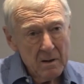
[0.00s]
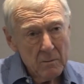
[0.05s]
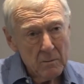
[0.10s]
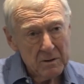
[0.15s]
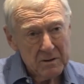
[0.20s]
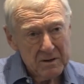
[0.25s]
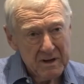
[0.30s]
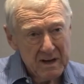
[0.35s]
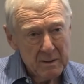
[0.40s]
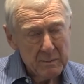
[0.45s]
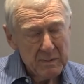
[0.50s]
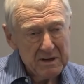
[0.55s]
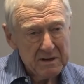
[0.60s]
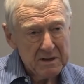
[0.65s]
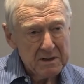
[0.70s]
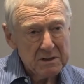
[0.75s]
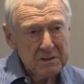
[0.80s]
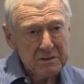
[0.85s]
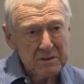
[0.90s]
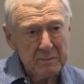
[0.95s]
would then be
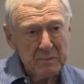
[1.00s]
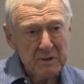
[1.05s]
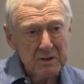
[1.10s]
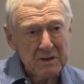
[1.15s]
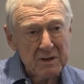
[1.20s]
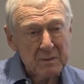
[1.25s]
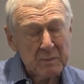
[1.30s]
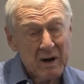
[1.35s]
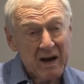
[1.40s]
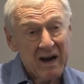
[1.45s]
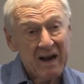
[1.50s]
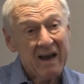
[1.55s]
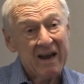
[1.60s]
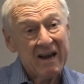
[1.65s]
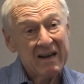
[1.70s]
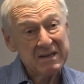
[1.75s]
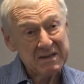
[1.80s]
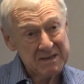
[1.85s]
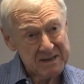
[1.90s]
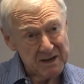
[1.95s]
distributed by
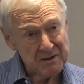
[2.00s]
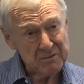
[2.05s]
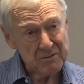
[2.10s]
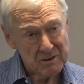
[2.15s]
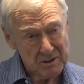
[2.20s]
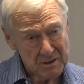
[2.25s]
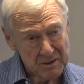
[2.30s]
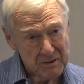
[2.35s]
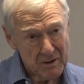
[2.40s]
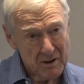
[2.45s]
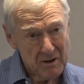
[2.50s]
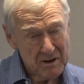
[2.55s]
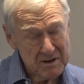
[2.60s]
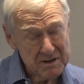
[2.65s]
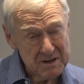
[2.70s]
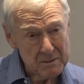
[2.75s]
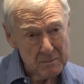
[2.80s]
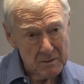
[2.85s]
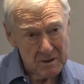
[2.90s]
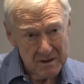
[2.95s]
a central
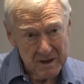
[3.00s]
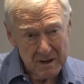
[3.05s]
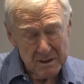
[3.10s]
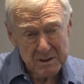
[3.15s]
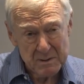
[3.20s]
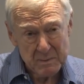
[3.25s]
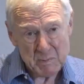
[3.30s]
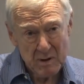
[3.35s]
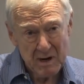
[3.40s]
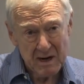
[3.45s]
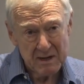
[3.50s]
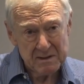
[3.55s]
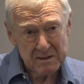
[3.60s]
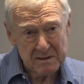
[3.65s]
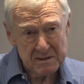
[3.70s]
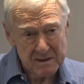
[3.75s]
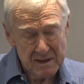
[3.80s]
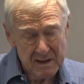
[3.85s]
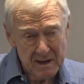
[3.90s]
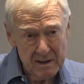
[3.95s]
authority, well, no
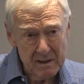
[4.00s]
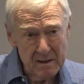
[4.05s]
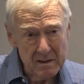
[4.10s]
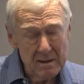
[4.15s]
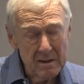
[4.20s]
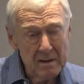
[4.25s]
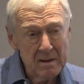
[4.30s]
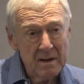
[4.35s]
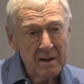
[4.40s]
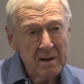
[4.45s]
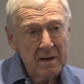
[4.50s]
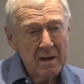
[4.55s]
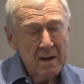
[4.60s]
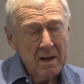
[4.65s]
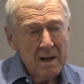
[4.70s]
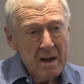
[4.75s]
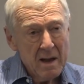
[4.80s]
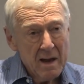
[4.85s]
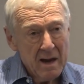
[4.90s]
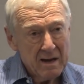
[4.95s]
surprises there,
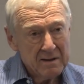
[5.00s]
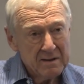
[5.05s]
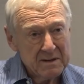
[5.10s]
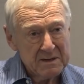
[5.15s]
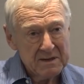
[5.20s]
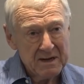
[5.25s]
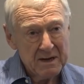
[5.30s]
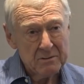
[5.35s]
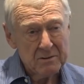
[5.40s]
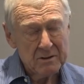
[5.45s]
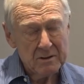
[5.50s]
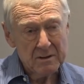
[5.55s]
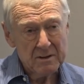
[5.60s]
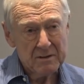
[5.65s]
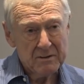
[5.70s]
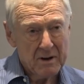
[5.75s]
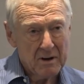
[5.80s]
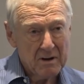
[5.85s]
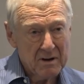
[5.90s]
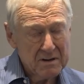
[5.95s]
and the central
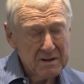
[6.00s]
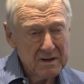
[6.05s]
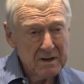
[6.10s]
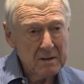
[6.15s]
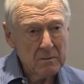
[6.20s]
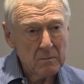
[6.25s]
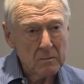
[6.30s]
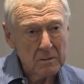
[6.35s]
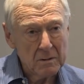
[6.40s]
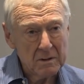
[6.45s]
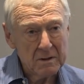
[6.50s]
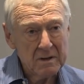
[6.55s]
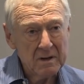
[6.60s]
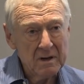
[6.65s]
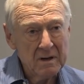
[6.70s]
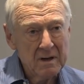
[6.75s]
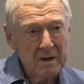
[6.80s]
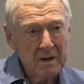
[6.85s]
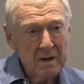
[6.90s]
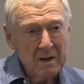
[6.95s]
authority would
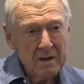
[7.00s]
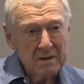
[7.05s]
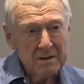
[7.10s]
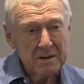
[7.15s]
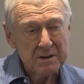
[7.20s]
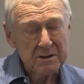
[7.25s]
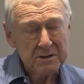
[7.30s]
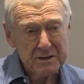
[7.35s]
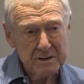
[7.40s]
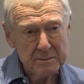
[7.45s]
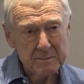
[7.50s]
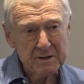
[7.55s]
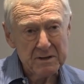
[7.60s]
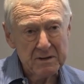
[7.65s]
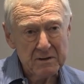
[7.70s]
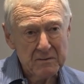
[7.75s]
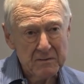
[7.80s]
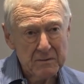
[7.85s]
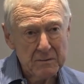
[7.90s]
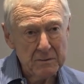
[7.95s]

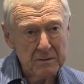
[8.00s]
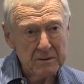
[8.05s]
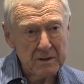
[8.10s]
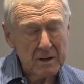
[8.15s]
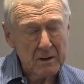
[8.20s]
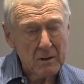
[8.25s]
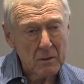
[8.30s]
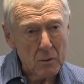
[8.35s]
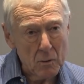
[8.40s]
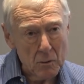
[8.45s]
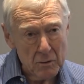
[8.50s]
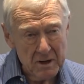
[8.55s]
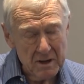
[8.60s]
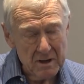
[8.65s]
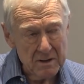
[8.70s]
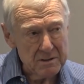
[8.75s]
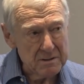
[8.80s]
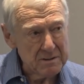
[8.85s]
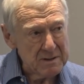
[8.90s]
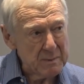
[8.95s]
distribute the food
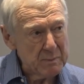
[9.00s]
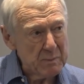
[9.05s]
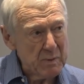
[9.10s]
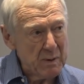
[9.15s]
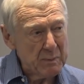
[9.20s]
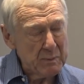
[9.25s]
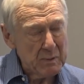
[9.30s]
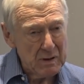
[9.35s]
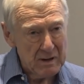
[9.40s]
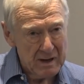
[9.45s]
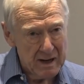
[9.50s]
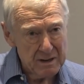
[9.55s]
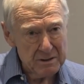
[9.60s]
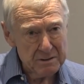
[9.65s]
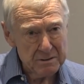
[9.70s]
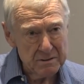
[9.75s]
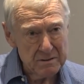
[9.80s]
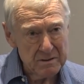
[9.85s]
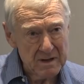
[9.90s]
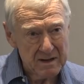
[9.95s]
according to the
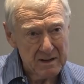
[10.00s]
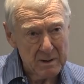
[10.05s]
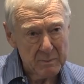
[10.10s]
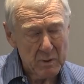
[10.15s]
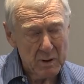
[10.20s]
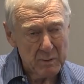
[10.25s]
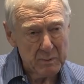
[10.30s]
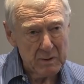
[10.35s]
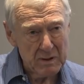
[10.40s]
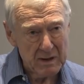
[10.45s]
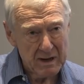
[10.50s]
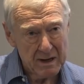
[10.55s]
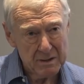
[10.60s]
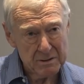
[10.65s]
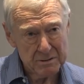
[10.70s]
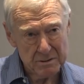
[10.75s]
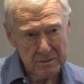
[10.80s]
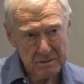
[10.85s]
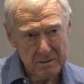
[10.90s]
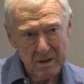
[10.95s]
population and the
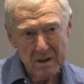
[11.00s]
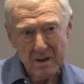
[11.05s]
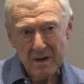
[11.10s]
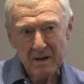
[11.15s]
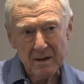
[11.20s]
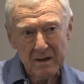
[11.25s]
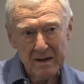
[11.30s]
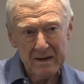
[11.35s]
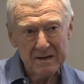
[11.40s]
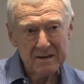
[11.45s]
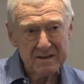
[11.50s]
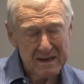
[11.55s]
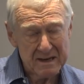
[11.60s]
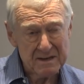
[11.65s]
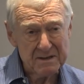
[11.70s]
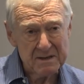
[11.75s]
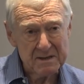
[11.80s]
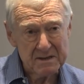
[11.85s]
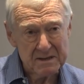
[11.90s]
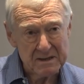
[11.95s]
population
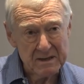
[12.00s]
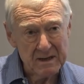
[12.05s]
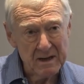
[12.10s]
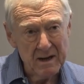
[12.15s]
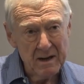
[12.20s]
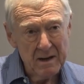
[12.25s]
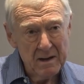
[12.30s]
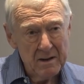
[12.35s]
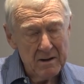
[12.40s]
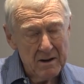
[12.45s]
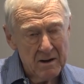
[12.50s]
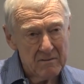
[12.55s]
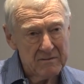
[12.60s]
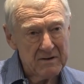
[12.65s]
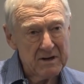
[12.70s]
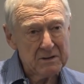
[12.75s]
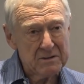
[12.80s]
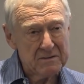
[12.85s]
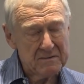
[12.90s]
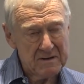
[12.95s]
intensity
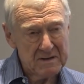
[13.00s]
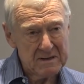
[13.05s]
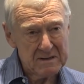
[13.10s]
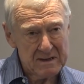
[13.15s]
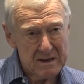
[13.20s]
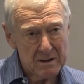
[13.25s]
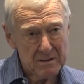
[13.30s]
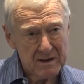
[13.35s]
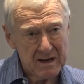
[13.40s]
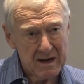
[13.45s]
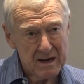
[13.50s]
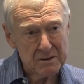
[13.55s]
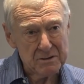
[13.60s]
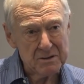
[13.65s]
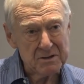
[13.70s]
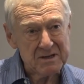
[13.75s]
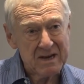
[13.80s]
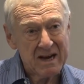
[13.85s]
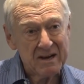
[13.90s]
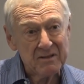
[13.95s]
of each of these
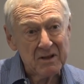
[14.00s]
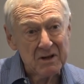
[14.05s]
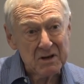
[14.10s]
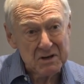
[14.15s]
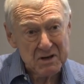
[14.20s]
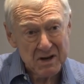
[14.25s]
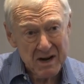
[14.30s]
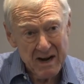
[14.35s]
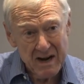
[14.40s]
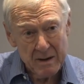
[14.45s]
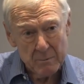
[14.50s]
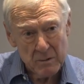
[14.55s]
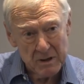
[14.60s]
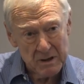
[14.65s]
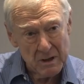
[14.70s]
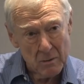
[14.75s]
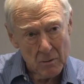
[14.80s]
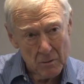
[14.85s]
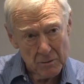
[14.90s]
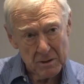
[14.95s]
locations at the time
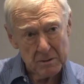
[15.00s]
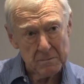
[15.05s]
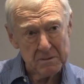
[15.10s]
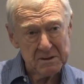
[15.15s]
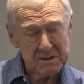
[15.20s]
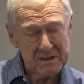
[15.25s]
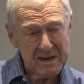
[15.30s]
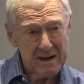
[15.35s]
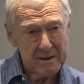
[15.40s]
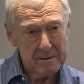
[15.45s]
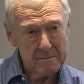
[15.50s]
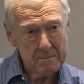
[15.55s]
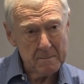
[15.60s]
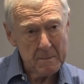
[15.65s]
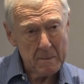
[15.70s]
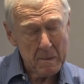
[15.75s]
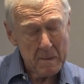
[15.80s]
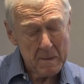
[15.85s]
when the audit was done.